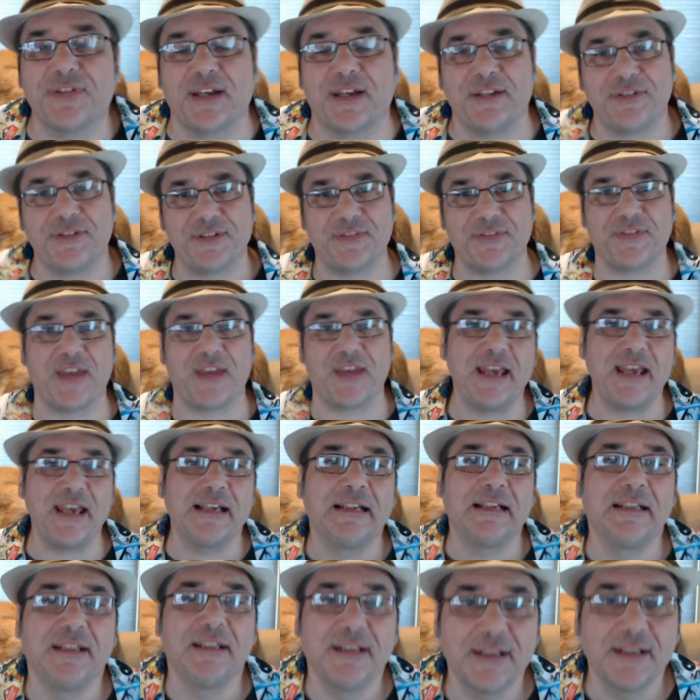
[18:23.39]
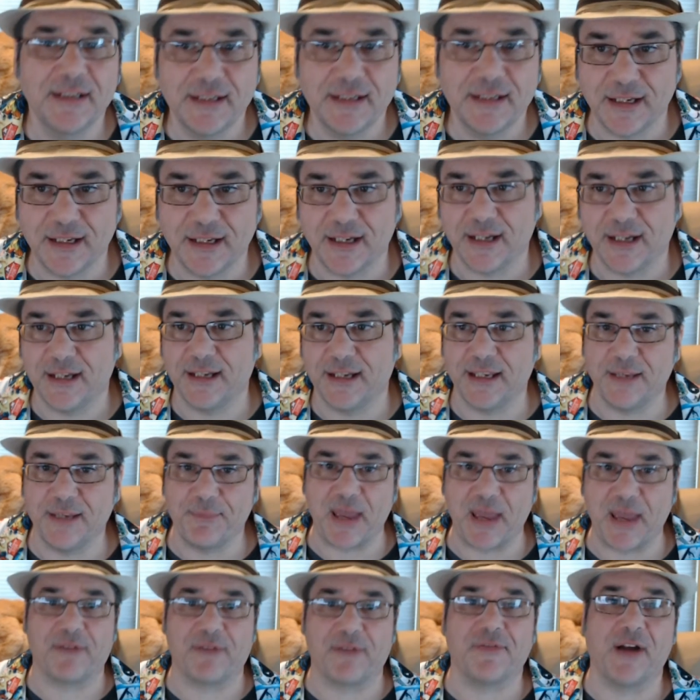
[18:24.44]
I should say, it
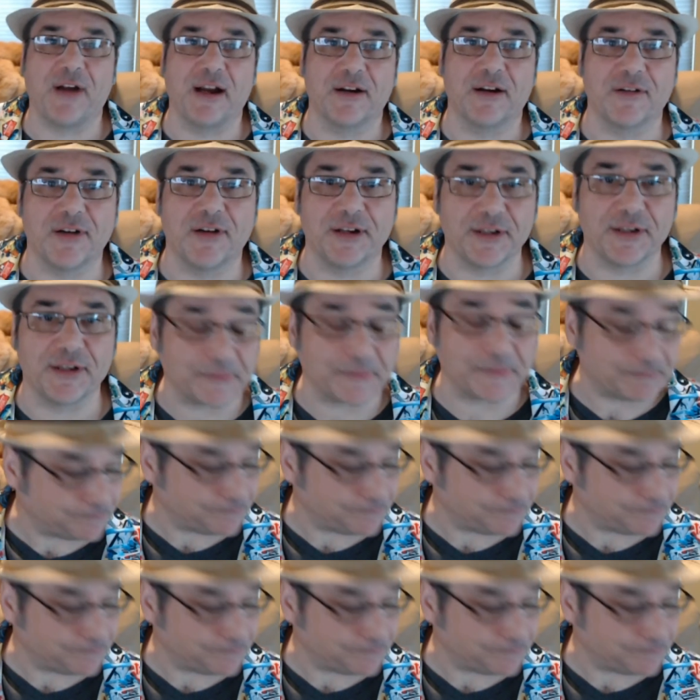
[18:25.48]
backfired on her.